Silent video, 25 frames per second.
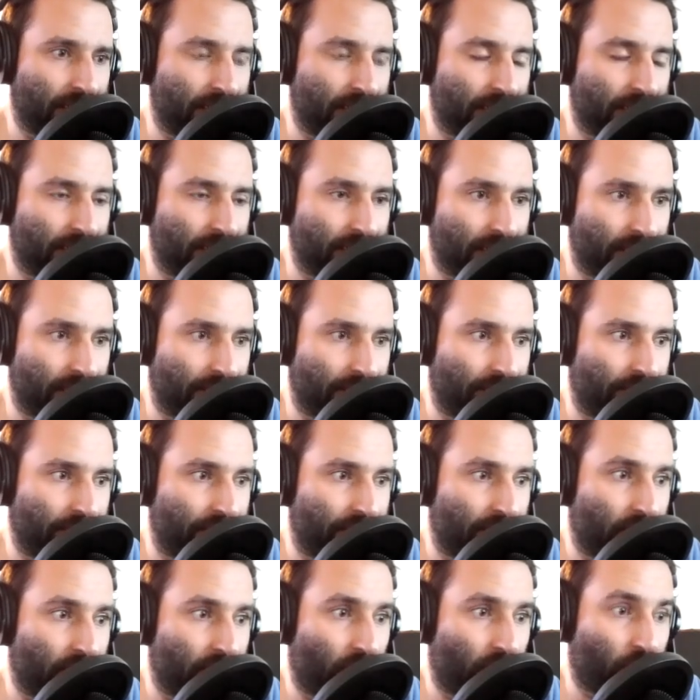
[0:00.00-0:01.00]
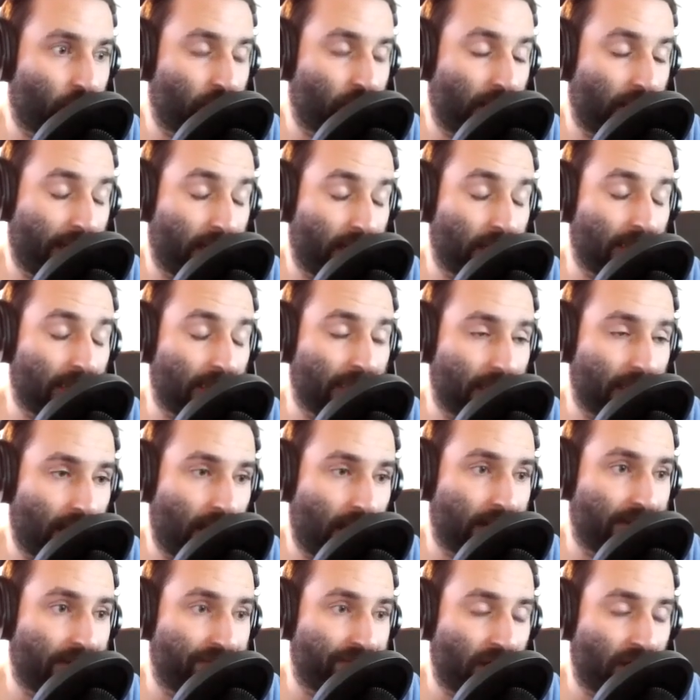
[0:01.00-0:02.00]
and some like a
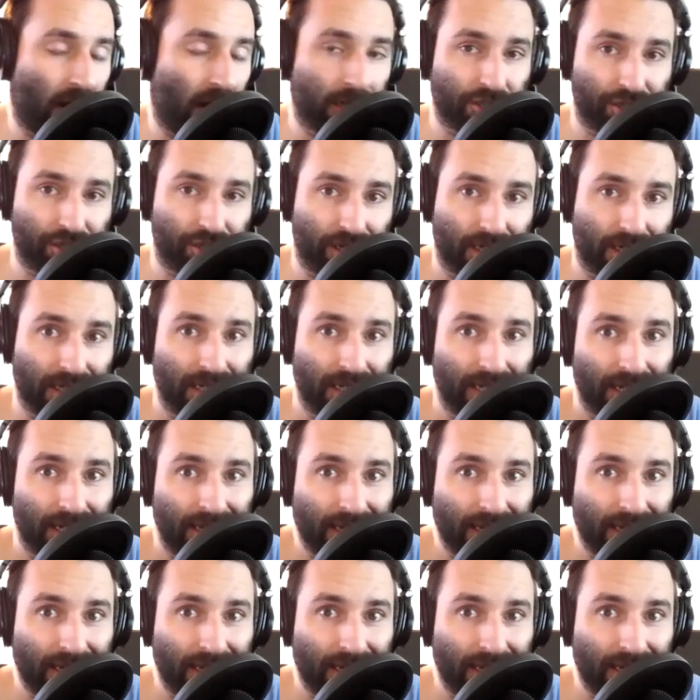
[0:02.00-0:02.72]
lot of nausea